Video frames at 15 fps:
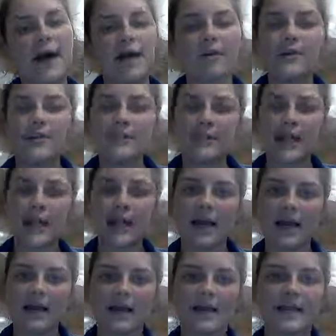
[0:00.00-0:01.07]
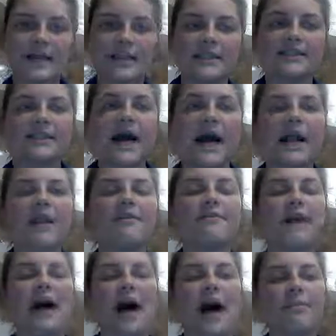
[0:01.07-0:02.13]
I would say, is kind of
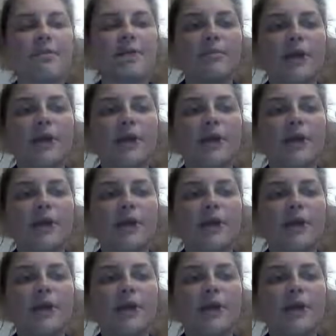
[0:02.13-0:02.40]
the happy